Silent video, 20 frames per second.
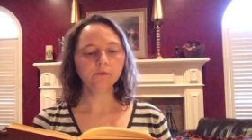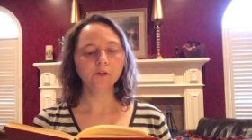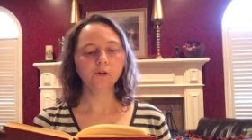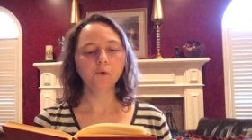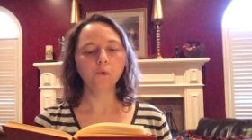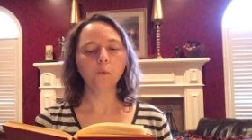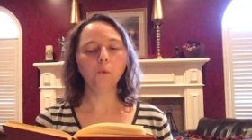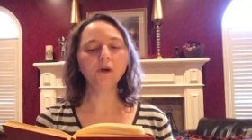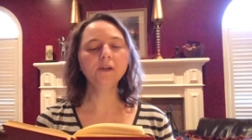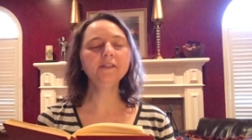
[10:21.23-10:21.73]

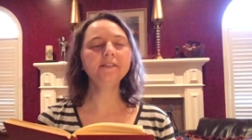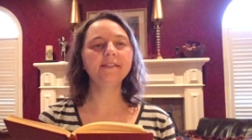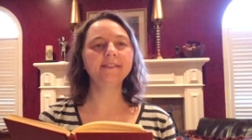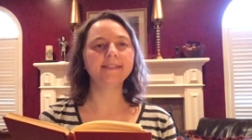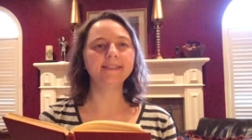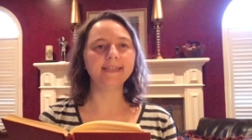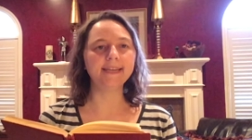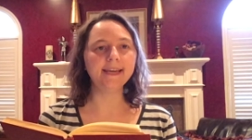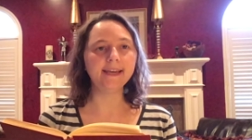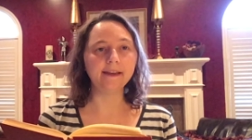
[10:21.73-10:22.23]
What a
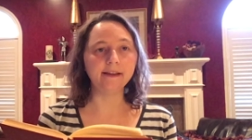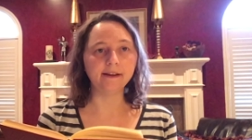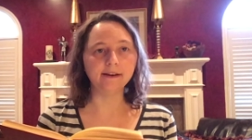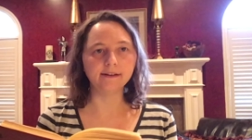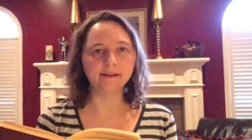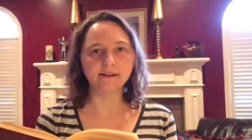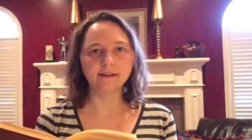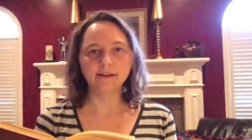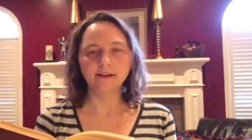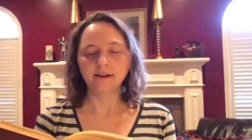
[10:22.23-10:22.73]

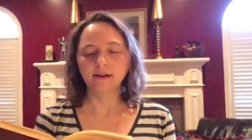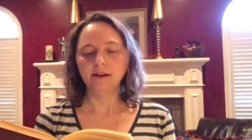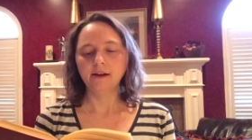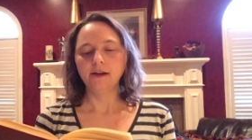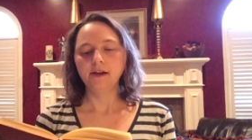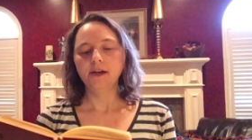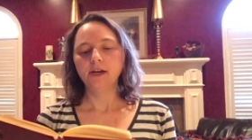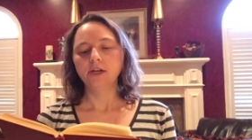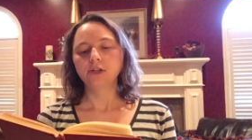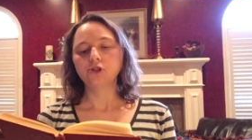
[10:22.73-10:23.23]
scene!
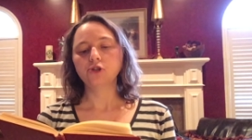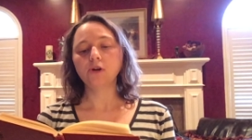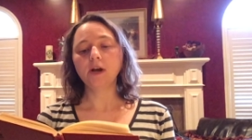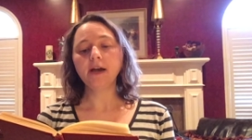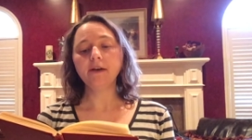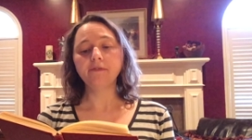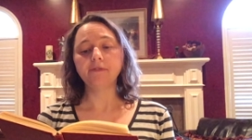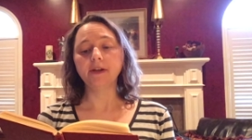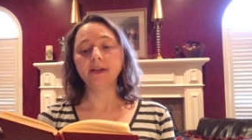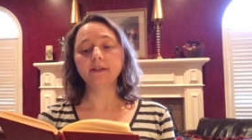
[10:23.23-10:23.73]

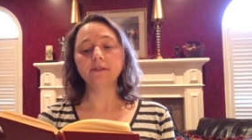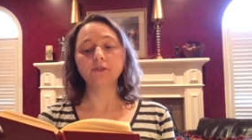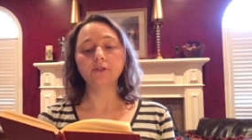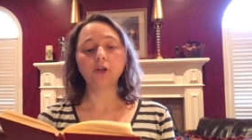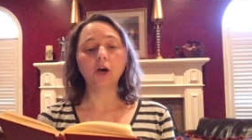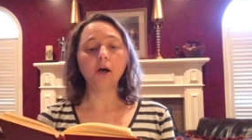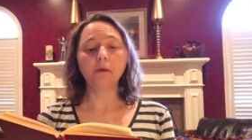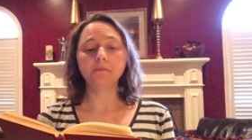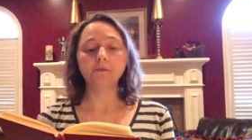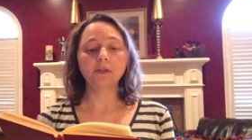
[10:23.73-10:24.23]
Traffic
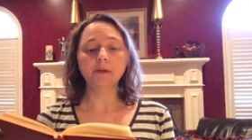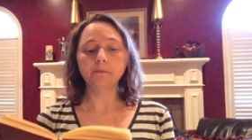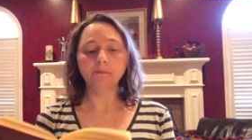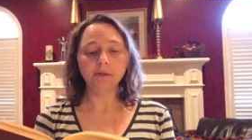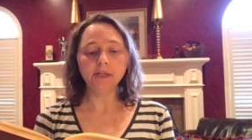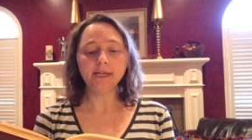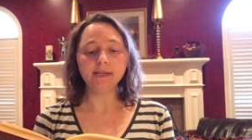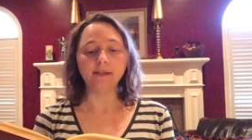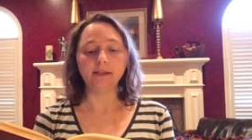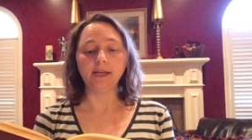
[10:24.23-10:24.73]
stopped
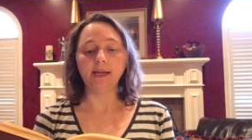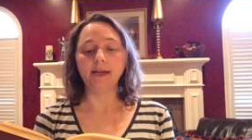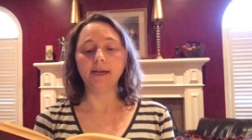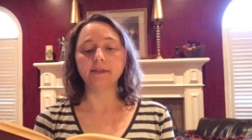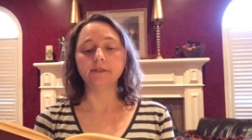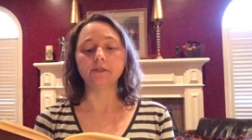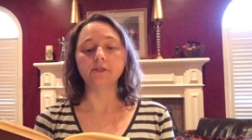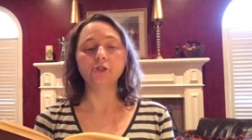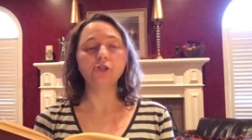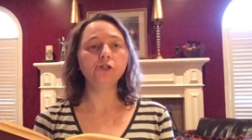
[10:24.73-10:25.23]
completely
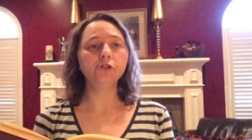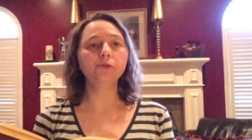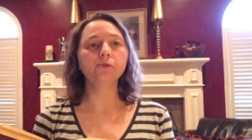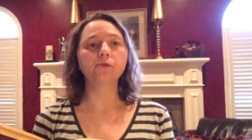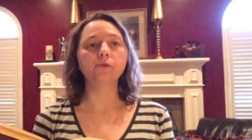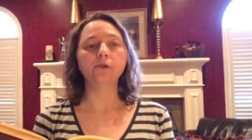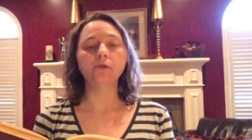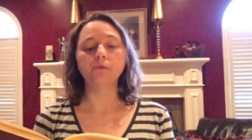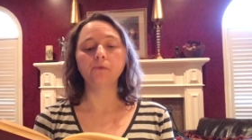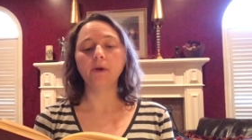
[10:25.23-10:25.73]
as the
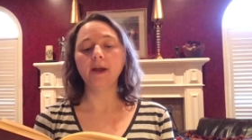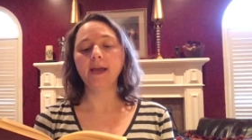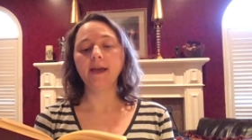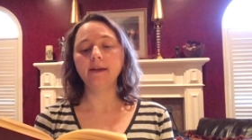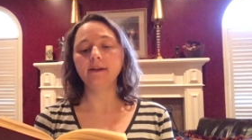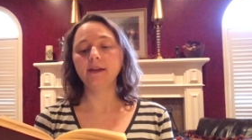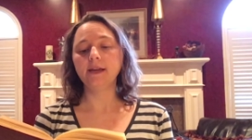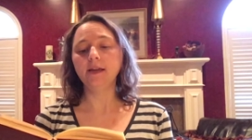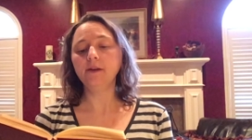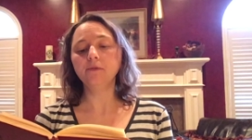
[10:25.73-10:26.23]
children
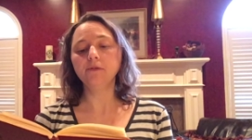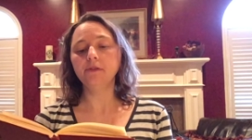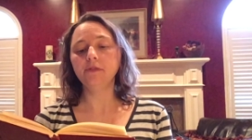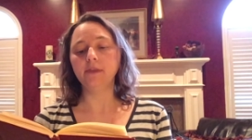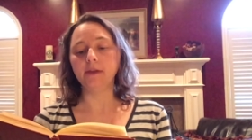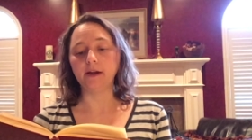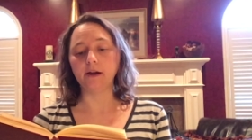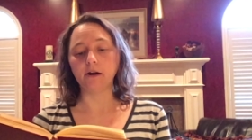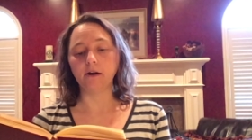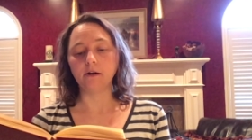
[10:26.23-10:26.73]
ran here and
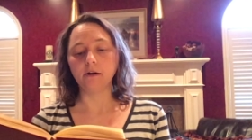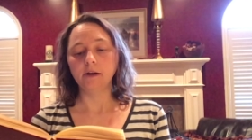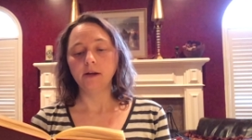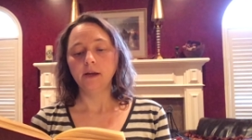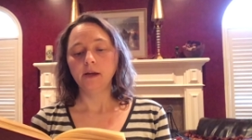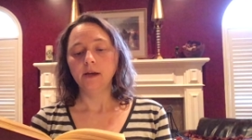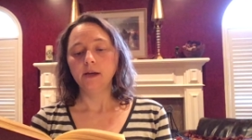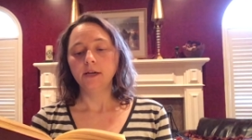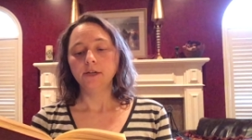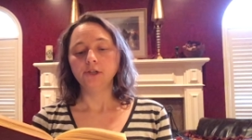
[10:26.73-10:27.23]
there,
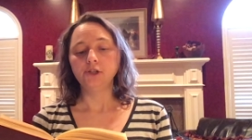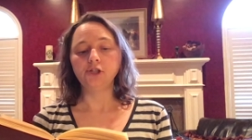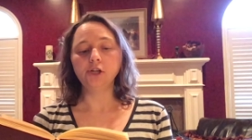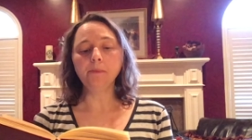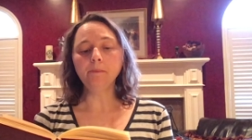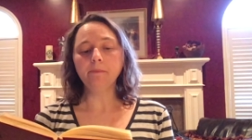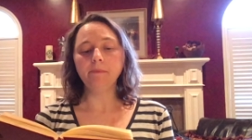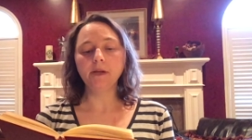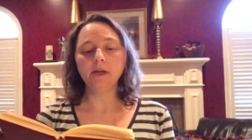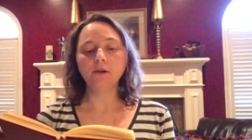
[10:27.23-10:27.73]

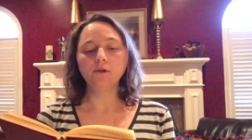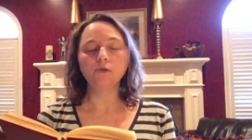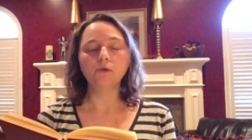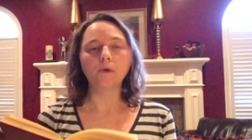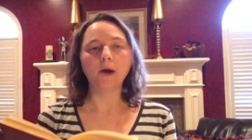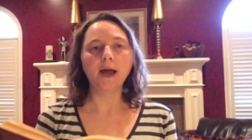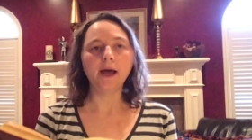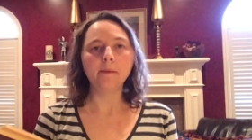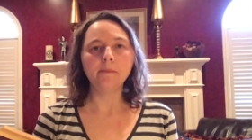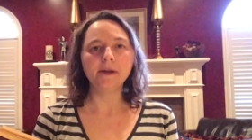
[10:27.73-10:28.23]
jumping and
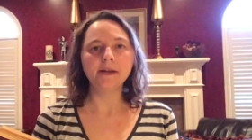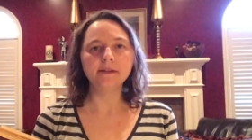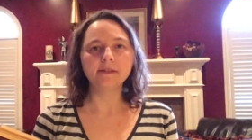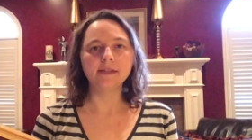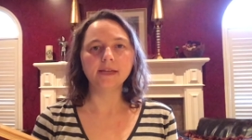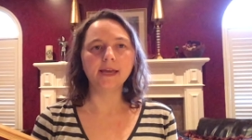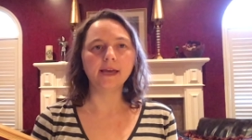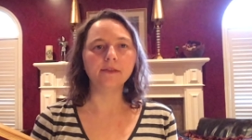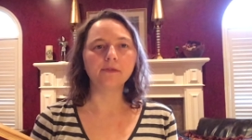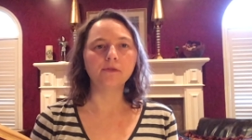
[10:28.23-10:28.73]
grabbing to
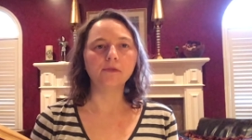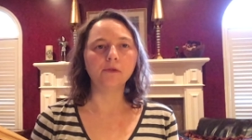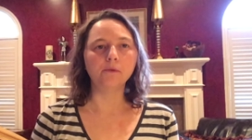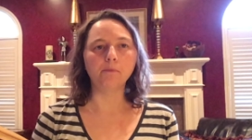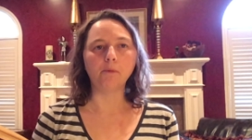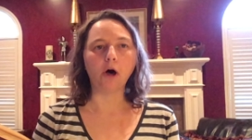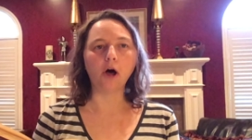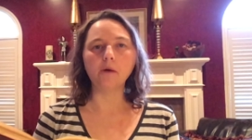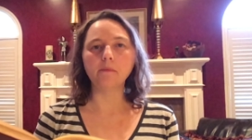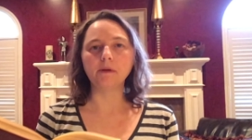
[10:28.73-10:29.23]
get the
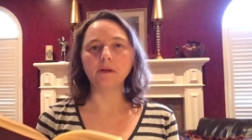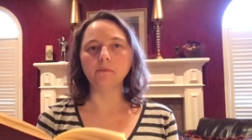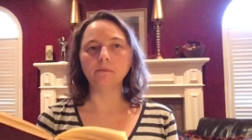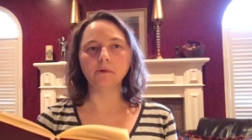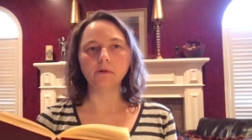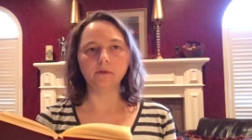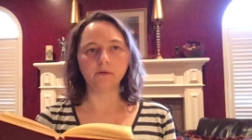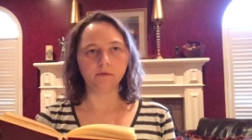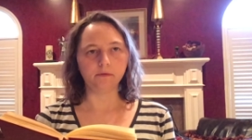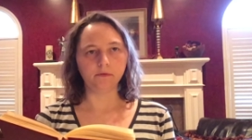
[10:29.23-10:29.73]
bobbing
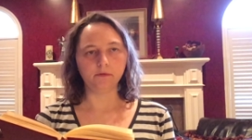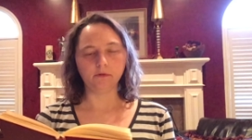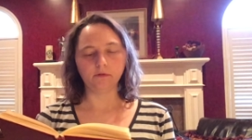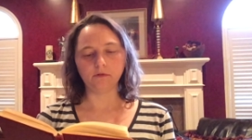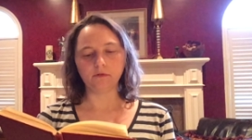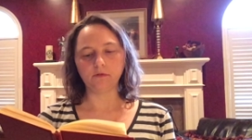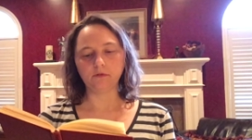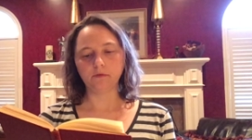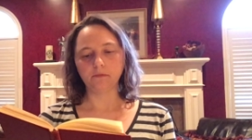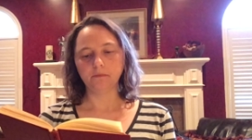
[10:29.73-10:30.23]

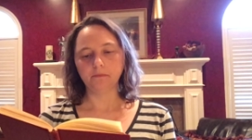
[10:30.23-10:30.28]
balloons.